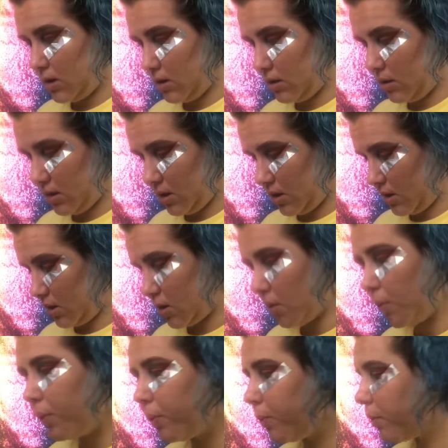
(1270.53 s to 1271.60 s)
And then
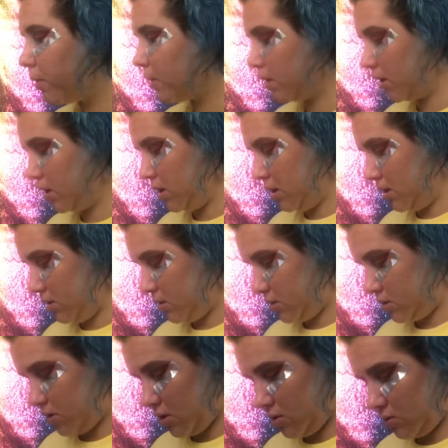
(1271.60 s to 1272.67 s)

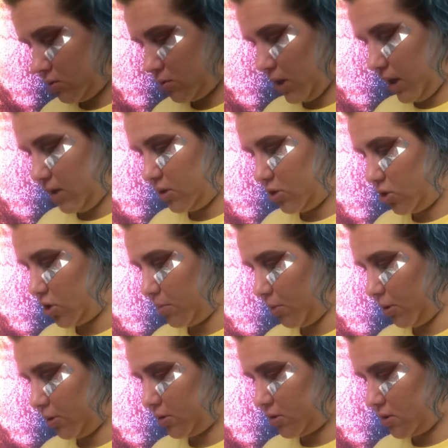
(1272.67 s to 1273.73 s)
there's no red
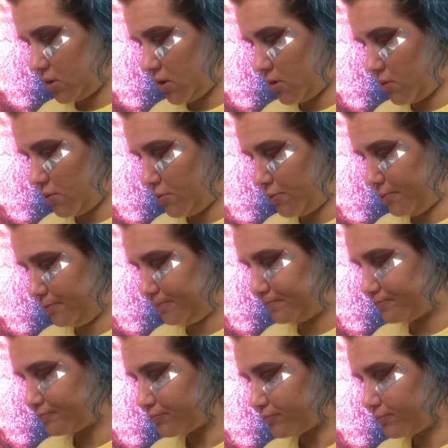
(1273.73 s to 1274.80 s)
shimmer, so
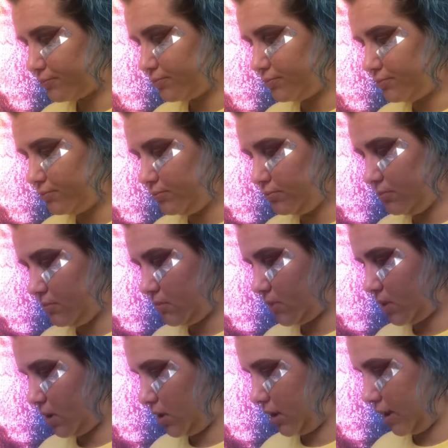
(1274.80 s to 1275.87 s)

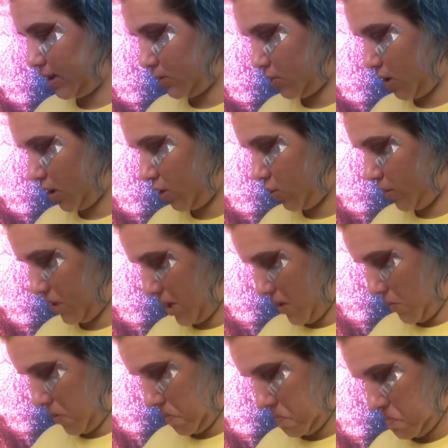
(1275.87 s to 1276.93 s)
I guess we're not doing
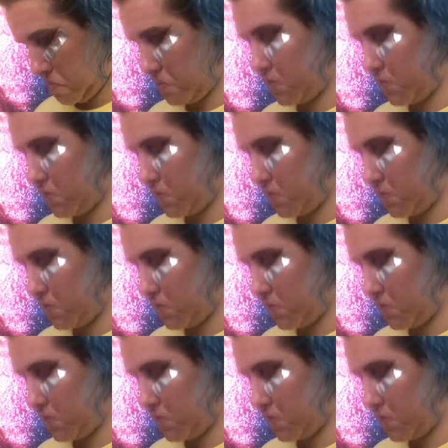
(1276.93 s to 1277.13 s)
that one.